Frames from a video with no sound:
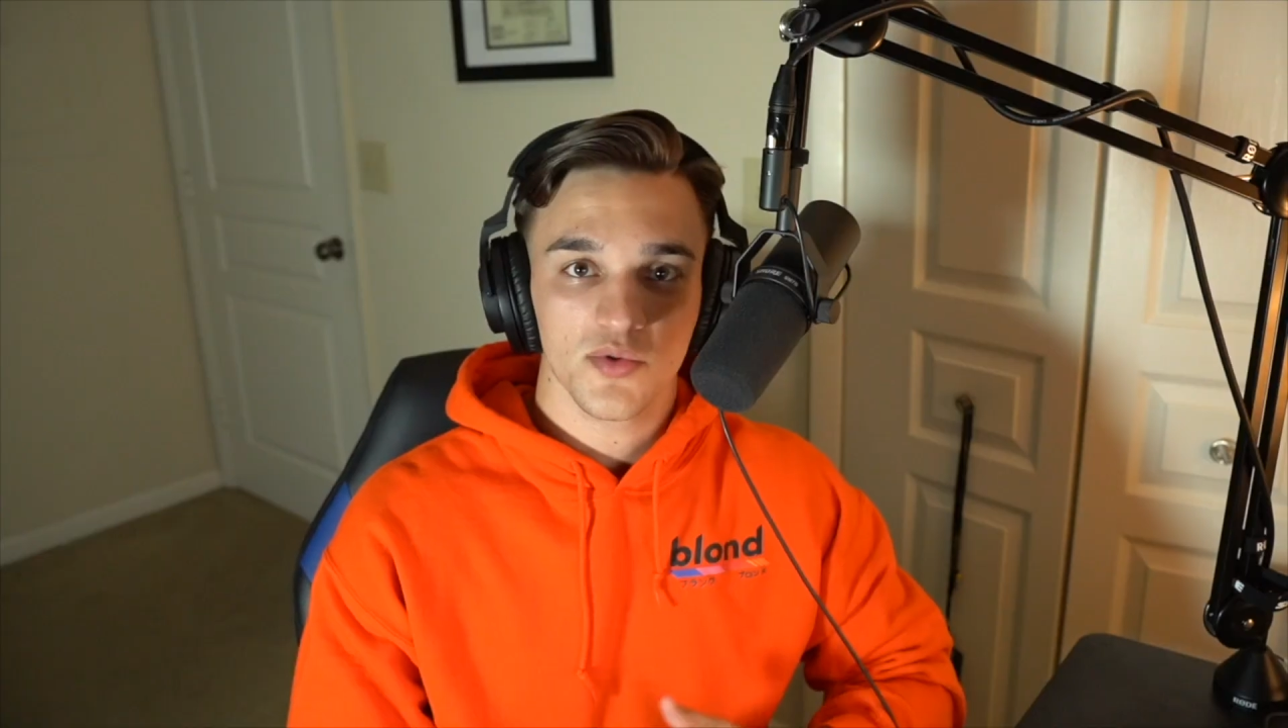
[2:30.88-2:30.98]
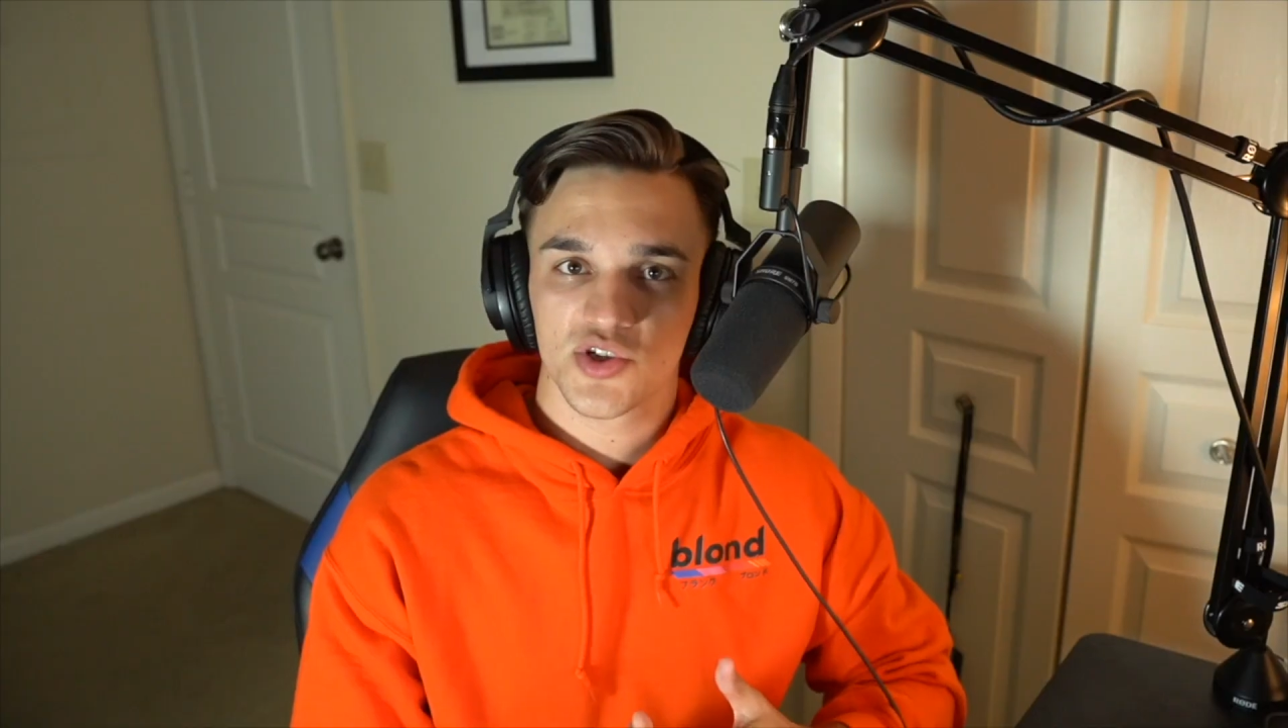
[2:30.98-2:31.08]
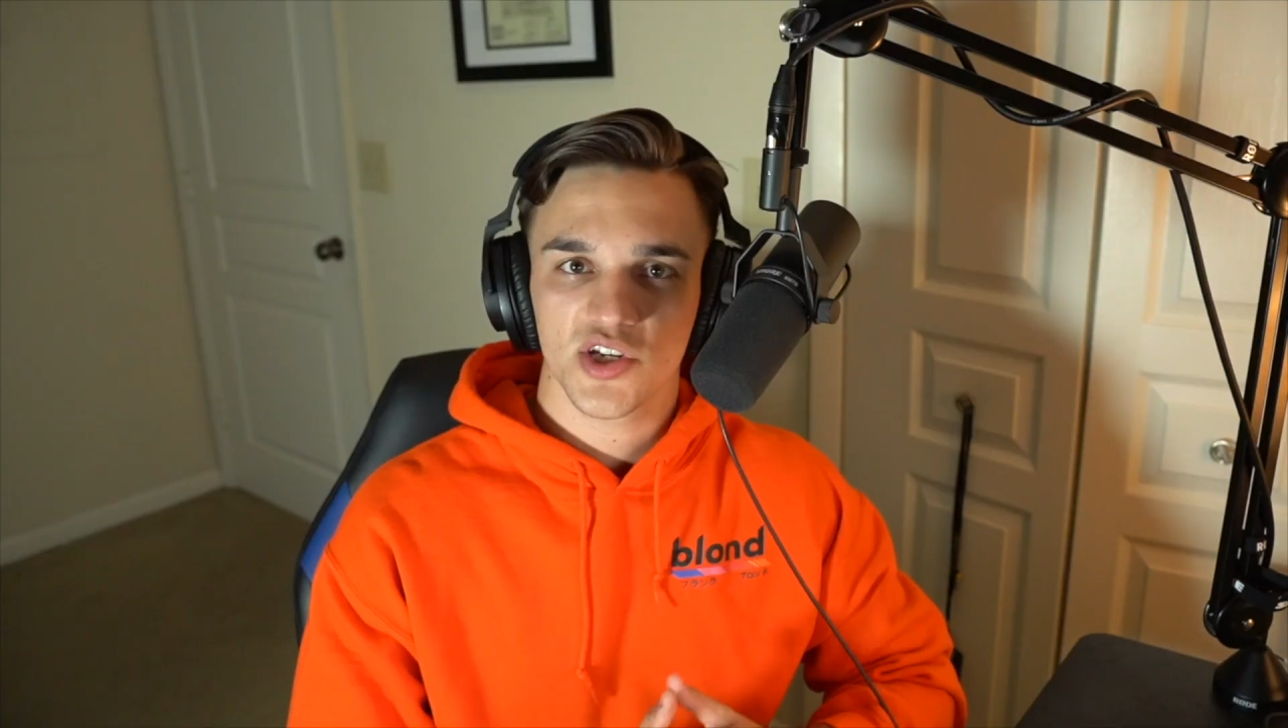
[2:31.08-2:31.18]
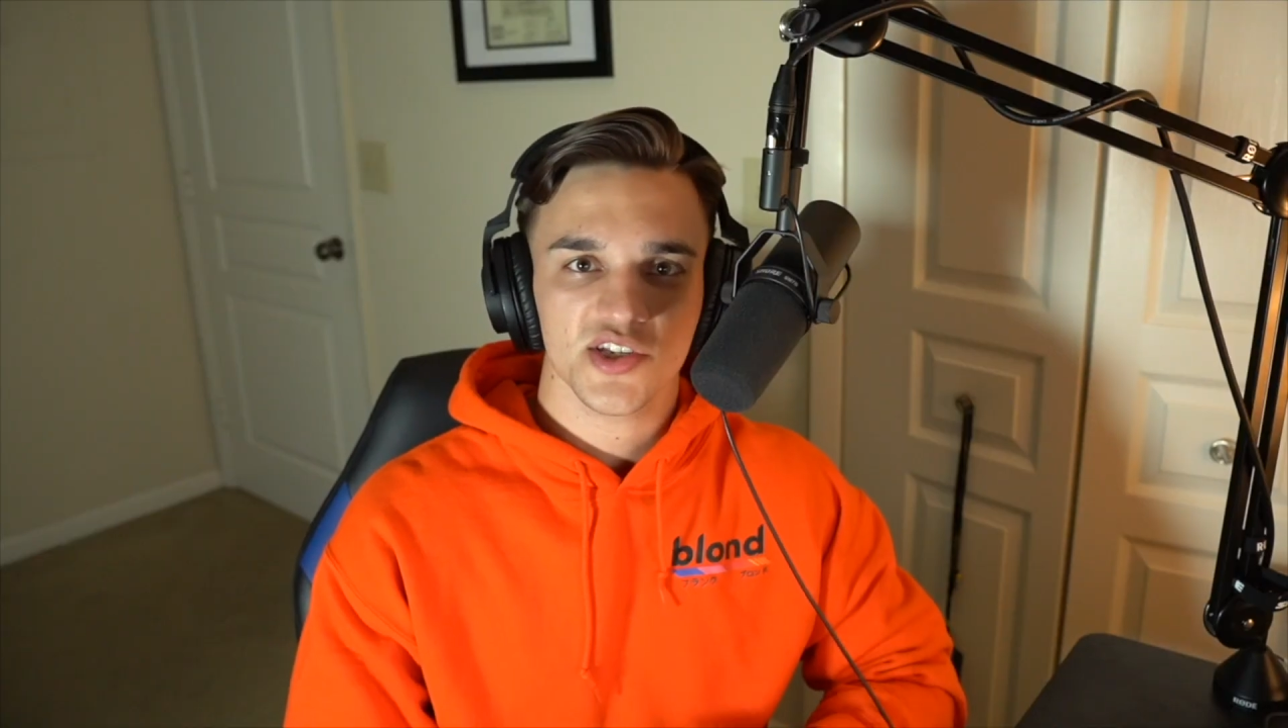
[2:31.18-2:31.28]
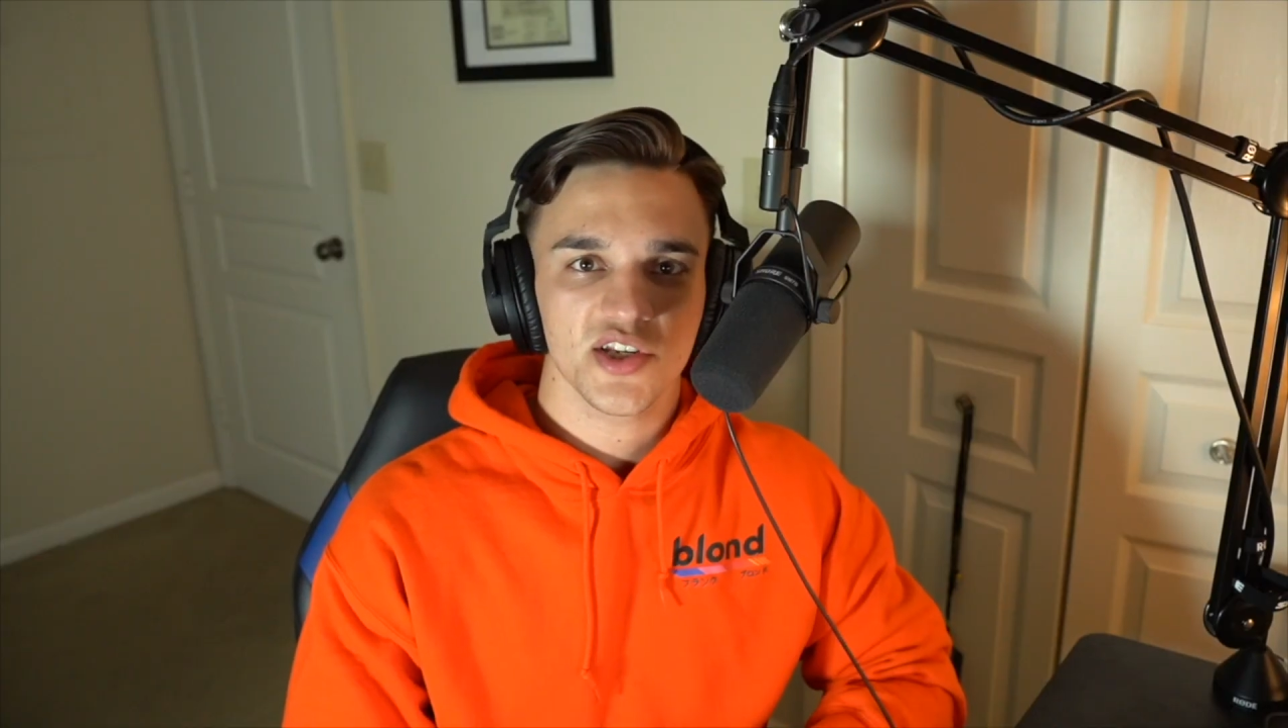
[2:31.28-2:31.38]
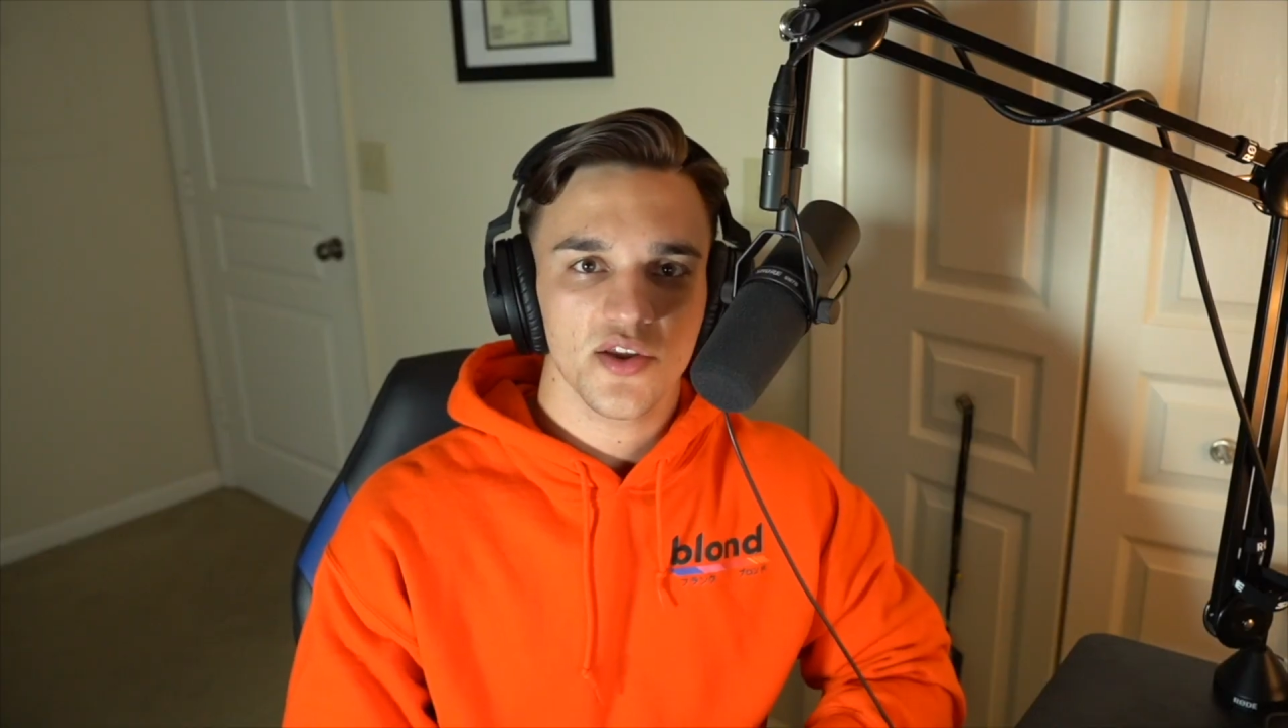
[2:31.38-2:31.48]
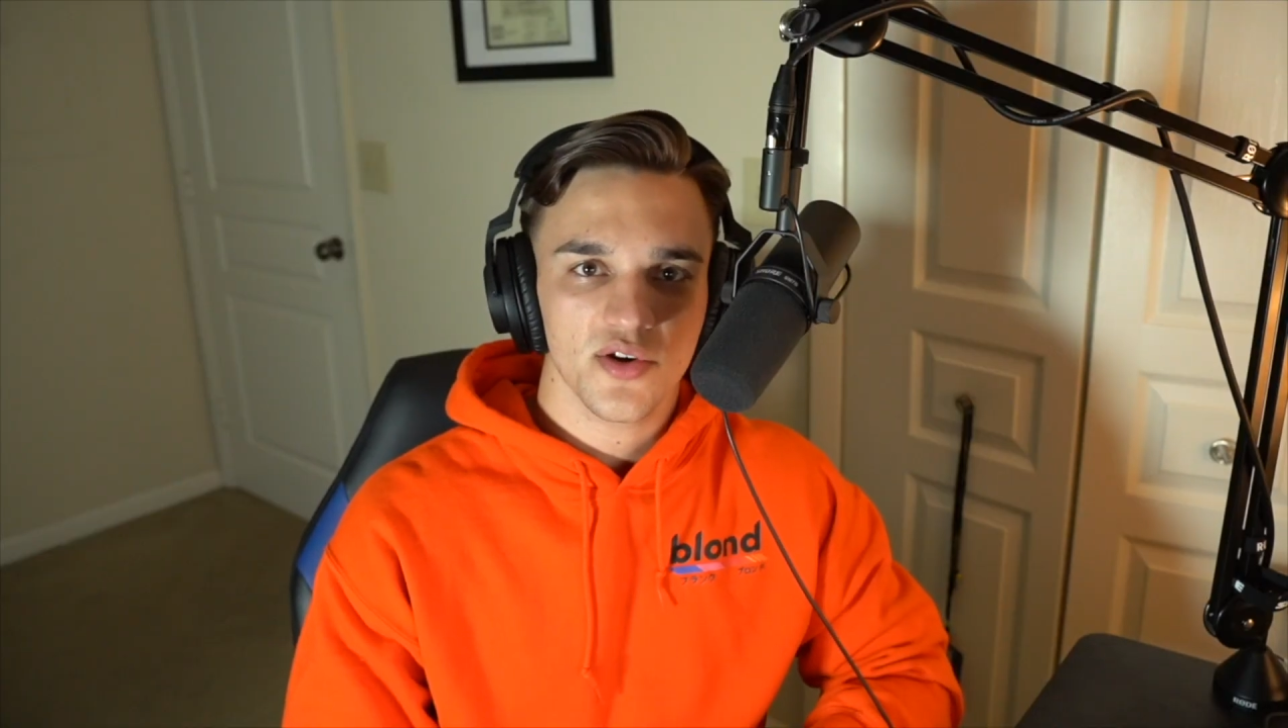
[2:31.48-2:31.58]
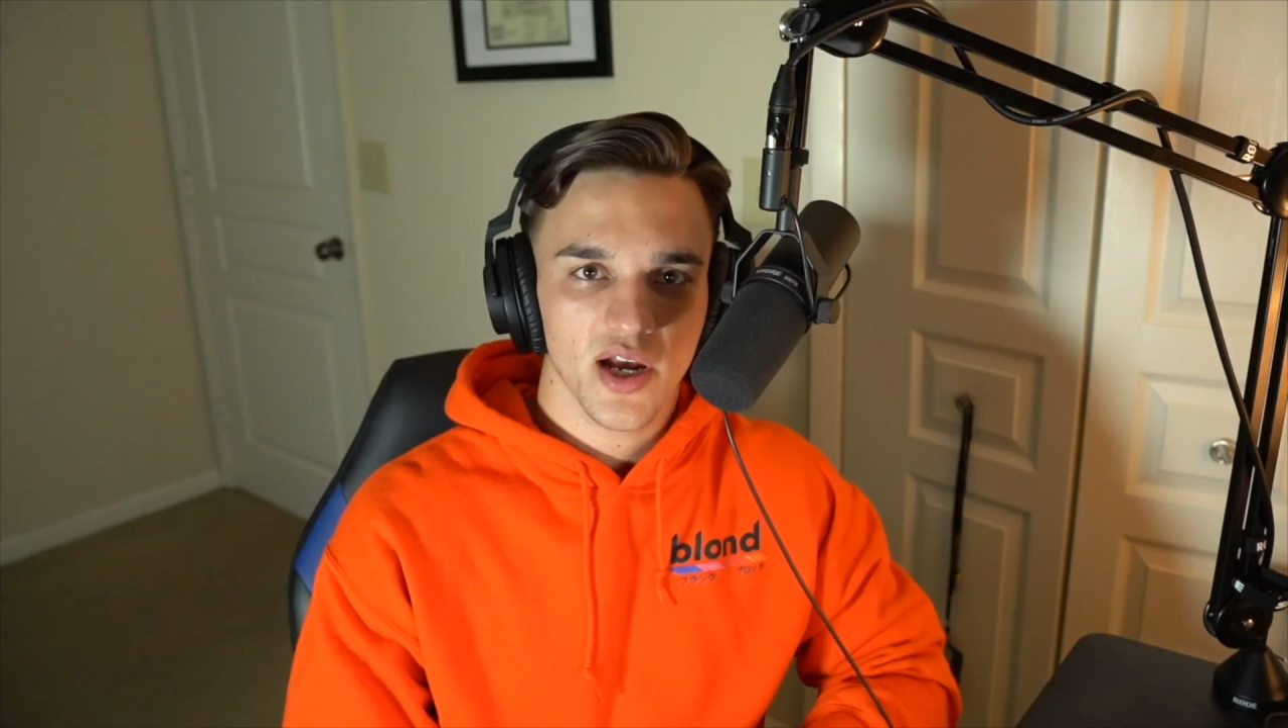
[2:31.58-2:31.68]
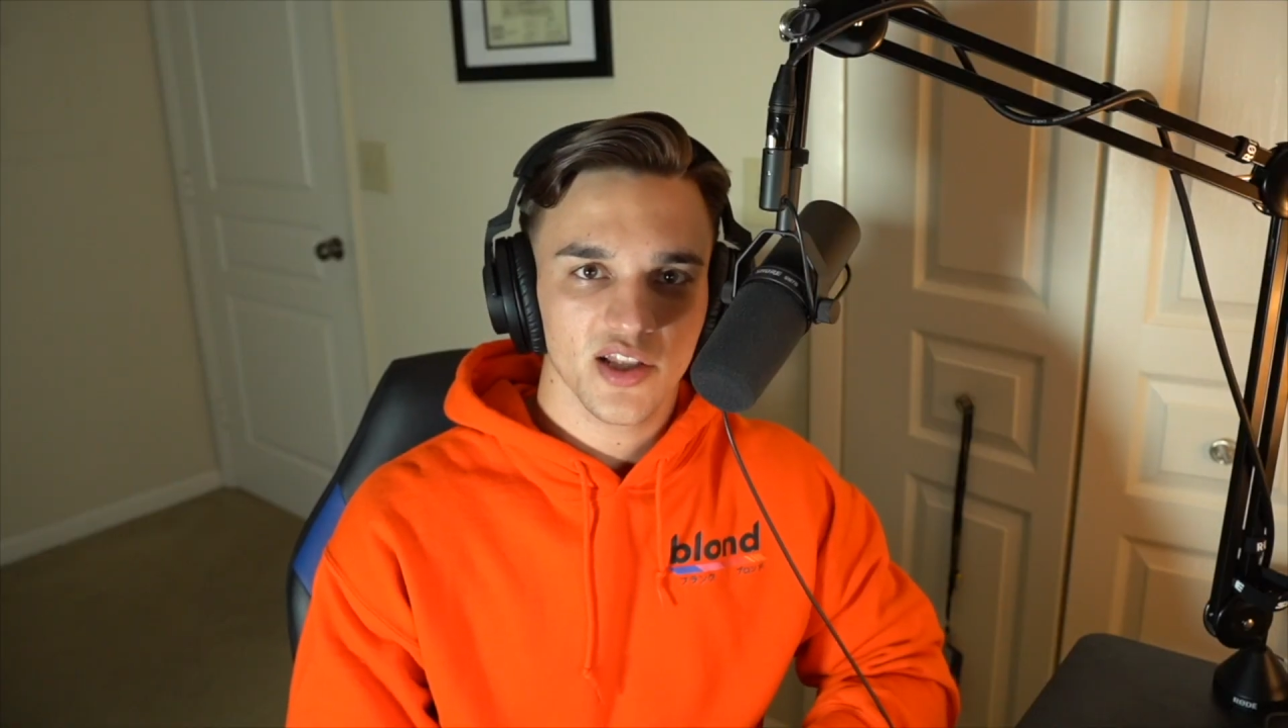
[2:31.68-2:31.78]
was just another